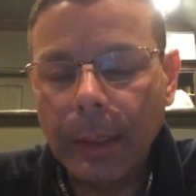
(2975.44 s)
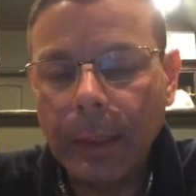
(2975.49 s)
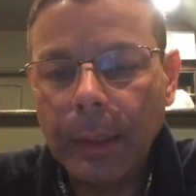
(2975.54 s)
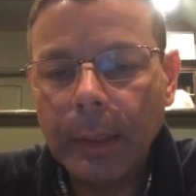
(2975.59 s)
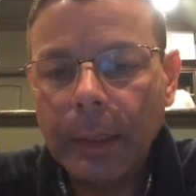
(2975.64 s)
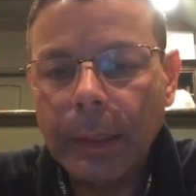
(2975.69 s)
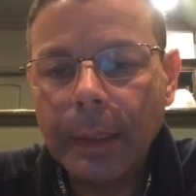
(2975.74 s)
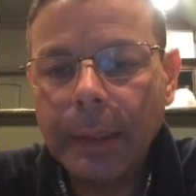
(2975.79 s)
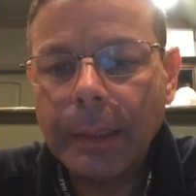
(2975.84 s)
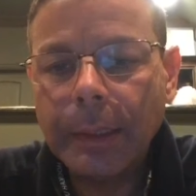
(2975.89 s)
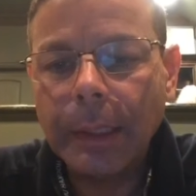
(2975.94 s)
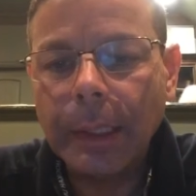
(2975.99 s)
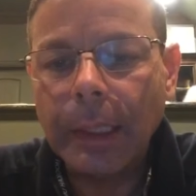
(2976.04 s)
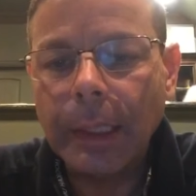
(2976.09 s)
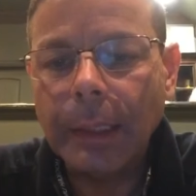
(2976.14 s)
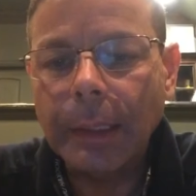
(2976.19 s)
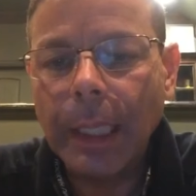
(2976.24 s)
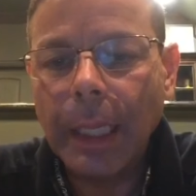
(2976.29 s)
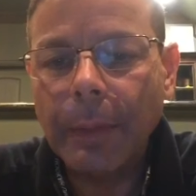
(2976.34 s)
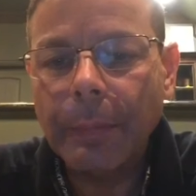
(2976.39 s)
Let's see. And
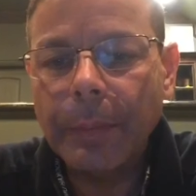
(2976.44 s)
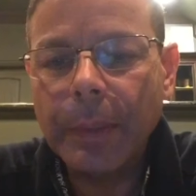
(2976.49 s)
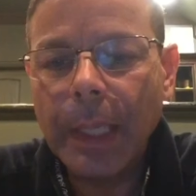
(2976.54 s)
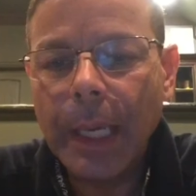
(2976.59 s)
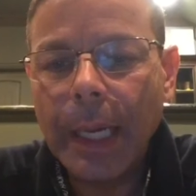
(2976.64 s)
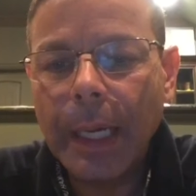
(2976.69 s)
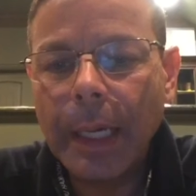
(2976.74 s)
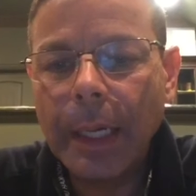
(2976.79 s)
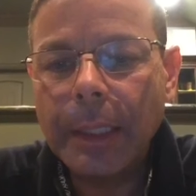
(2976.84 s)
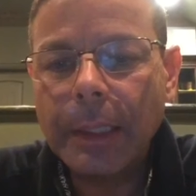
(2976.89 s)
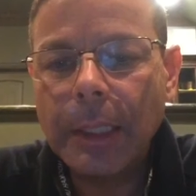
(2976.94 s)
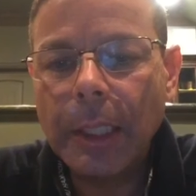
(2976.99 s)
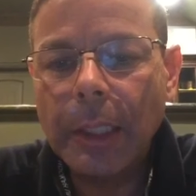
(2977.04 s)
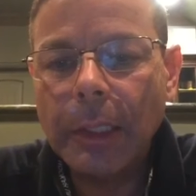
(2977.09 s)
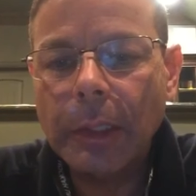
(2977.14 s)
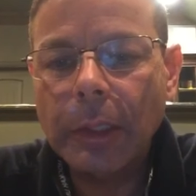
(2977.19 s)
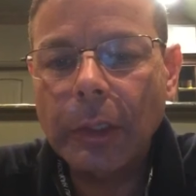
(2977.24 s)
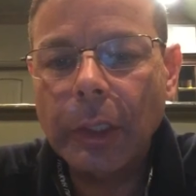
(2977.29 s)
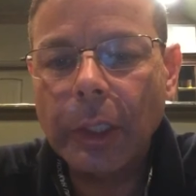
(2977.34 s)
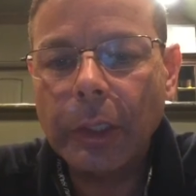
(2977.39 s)
David Harris says,
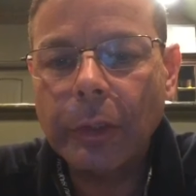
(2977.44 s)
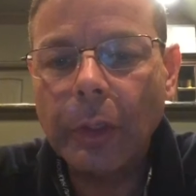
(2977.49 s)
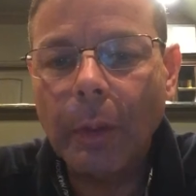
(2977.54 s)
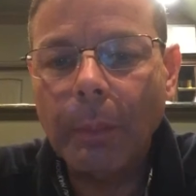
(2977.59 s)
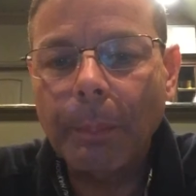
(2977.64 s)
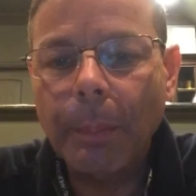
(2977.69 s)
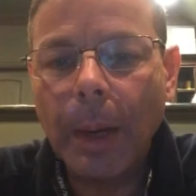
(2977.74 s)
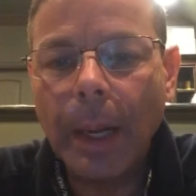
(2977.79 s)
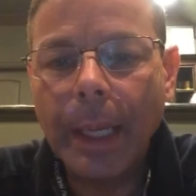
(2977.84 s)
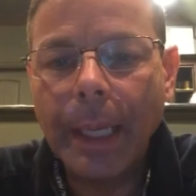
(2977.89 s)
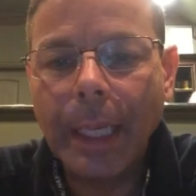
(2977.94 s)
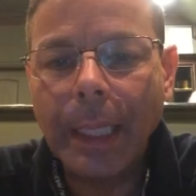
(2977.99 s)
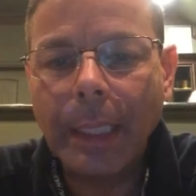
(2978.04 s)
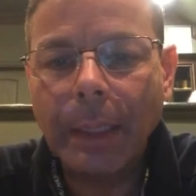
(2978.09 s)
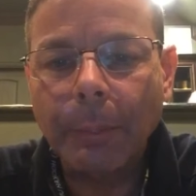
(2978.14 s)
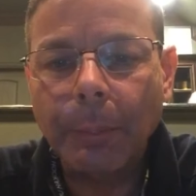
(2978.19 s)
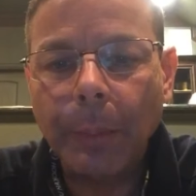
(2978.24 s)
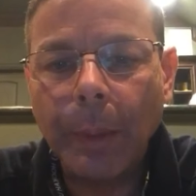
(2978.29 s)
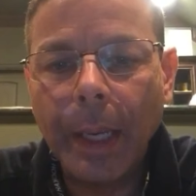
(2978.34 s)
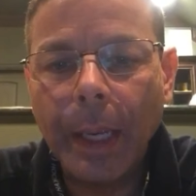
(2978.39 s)
just don't buy any
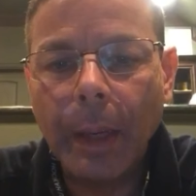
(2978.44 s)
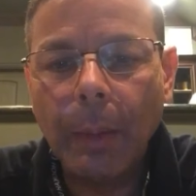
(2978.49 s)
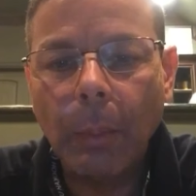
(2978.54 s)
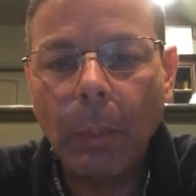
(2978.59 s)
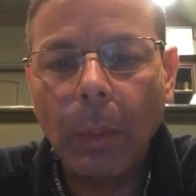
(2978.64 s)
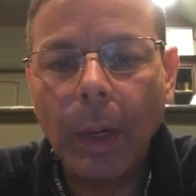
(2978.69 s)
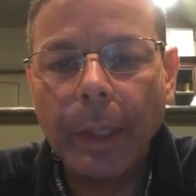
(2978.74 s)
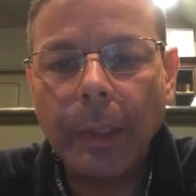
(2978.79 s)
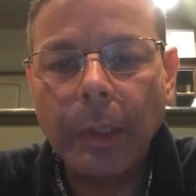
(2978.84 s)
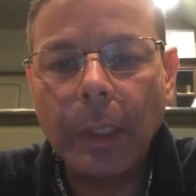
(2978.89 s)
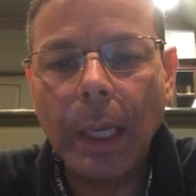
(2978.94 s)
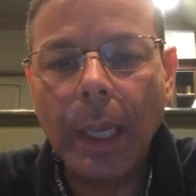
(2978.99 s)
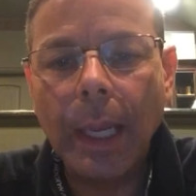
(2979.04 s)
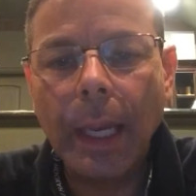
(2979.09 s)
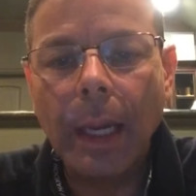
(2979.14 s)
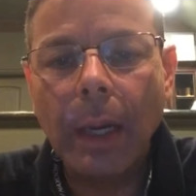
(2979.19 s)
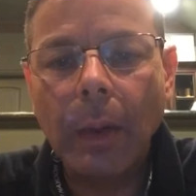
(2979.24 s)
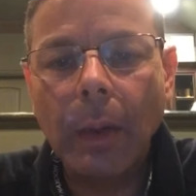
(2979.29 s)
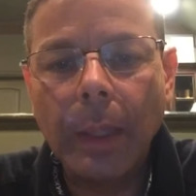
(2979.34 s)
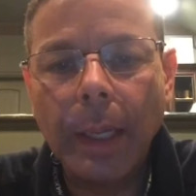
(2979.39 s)
brand. Watch
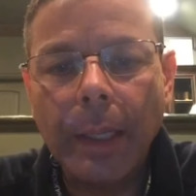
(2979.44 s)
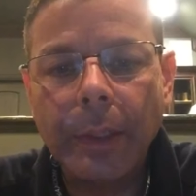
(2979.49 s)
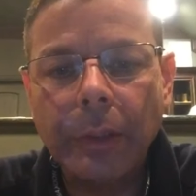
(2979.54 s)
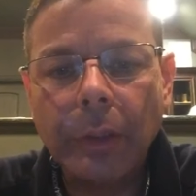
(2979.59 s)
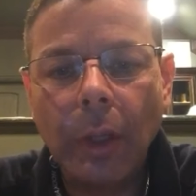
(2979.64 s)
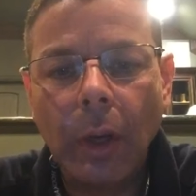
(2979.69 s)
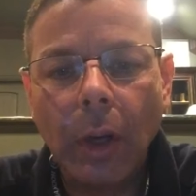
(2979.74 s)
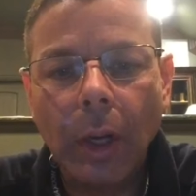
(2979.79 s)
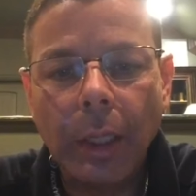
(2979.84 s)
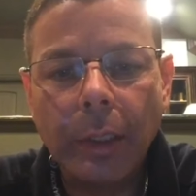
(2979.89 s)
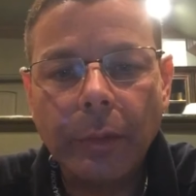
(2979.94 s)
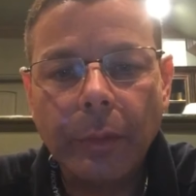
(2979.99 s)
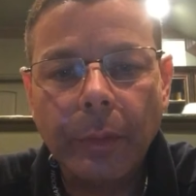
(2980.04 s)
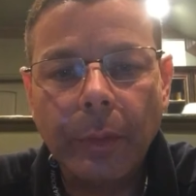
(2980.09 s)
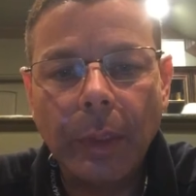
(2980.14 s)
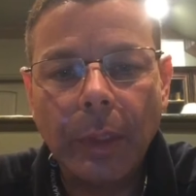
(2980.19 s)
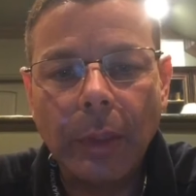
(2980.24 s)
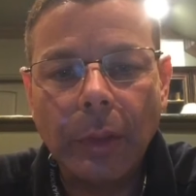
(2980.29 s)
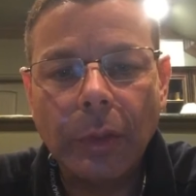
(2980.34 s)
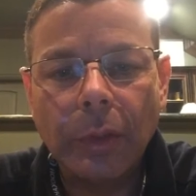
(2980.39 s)
out as costs for
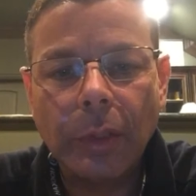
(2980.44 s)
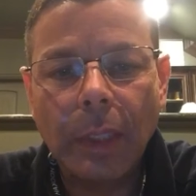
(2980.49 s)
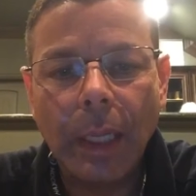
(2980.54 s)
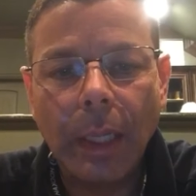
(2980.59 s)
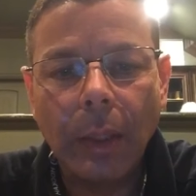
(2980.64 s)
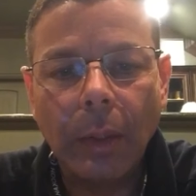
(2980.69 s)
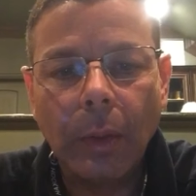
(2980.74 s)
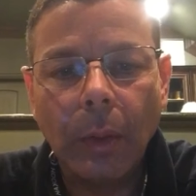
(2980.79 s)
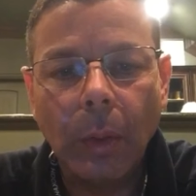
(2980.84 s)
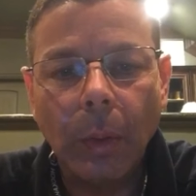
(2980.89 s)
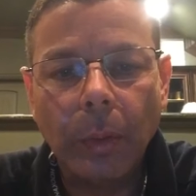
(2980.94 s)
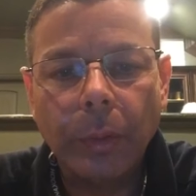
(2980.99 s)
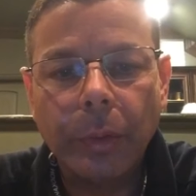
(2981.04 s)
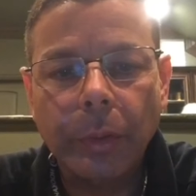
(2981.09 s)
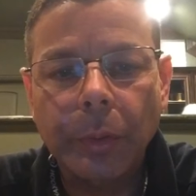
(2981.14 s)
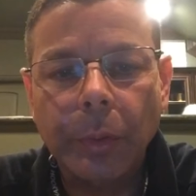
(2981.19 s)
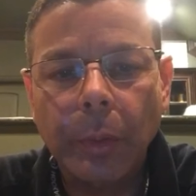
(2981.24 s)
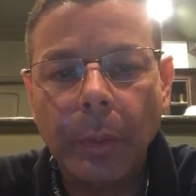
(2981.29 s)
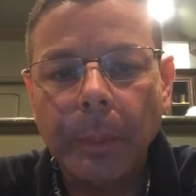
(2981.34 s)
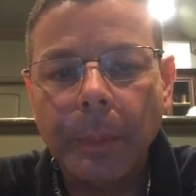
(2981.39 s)
these style coals are
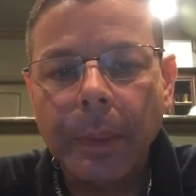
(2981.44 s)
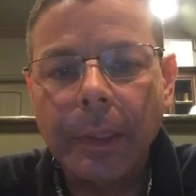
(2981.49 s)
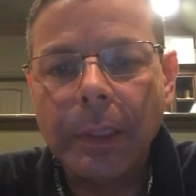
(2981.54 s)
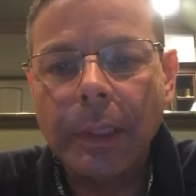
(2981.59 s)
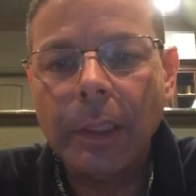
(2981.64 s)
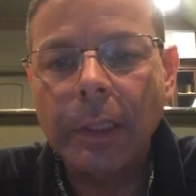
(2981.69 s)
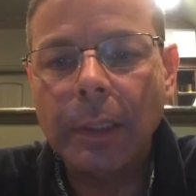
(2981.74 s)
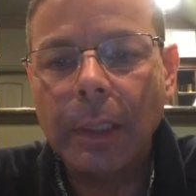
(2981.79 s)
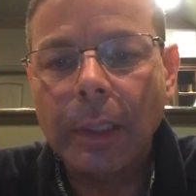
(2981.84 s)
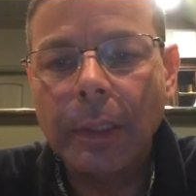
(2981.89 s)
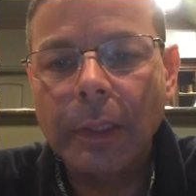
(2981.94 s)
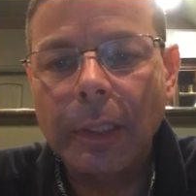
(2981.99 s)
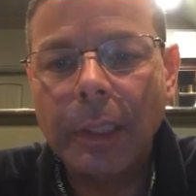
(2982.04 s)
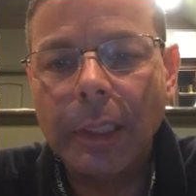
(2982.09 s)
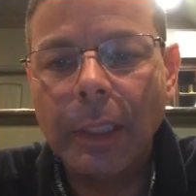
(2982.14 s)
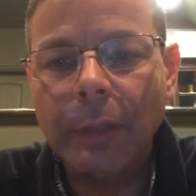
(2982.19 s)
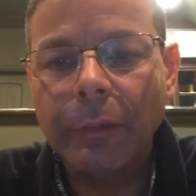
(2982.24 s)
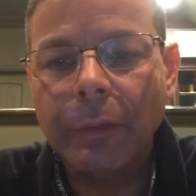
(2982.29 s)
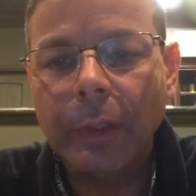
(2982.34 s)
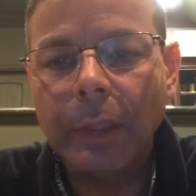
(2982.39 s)
normally
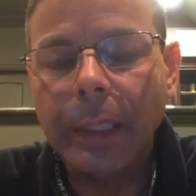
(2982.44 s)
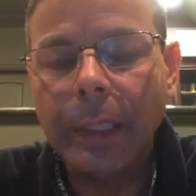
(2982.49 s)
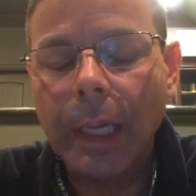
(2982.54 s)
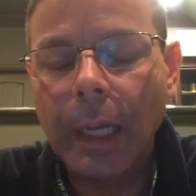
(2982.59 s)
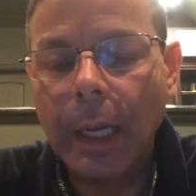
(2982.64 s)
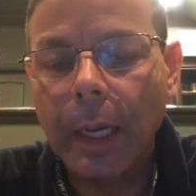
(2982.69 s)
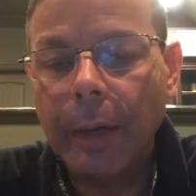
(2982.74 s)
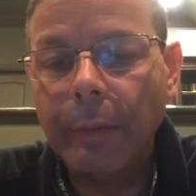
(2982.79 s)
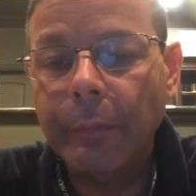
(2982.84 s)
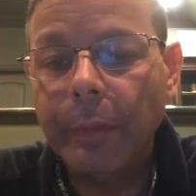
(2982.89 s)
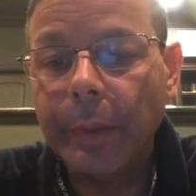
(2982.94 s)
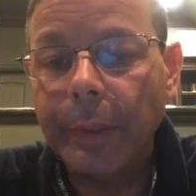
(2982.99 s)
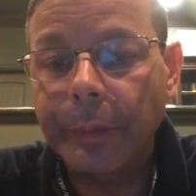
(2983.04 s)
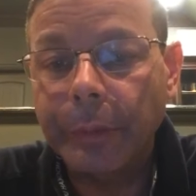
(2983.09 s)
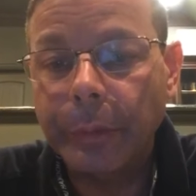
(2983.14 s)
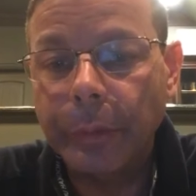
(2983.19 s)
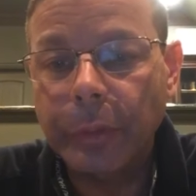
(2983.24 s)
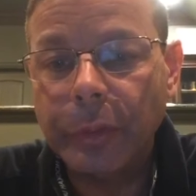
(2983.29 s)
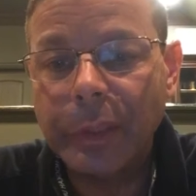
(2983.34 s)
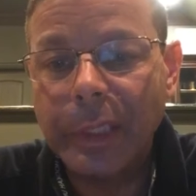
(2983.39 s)
significantly higher. Very
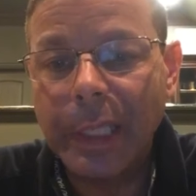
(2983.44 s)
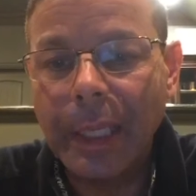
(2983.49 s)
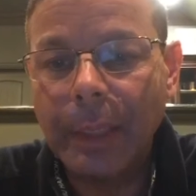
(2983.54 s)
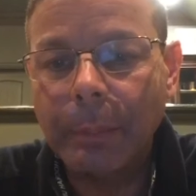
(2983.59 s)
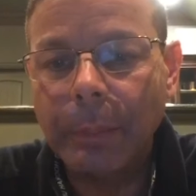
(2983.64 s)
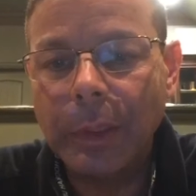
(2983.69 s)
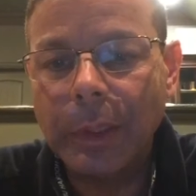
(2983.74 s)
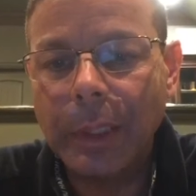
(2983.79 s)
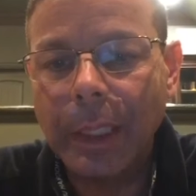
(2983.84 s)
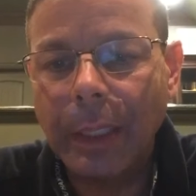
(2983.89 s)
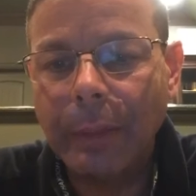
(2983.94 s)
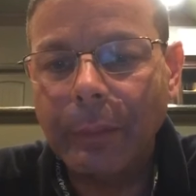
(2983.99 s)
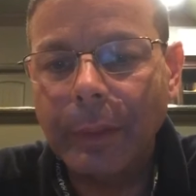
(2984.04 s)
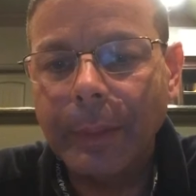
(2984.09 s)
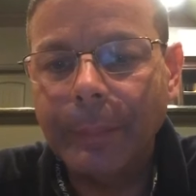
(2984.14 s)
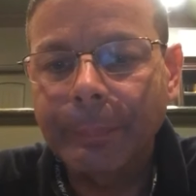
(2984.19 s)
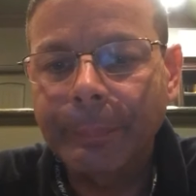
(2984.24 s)
true statement, David.